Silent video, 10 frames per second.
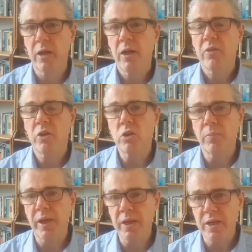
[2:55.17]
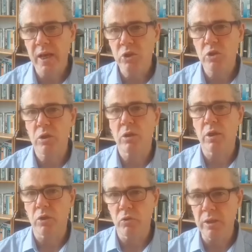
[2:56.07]
There should be a national
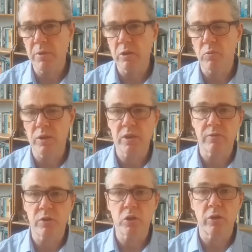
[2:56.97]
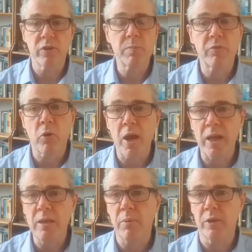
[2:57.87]
agreement with the civil service before
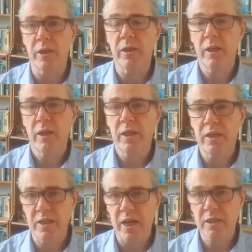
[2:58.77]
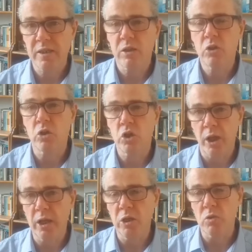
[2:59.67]
anybody is asked to
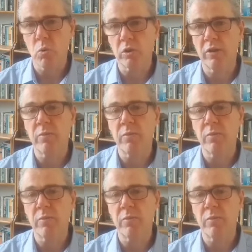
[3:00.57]
change what they've been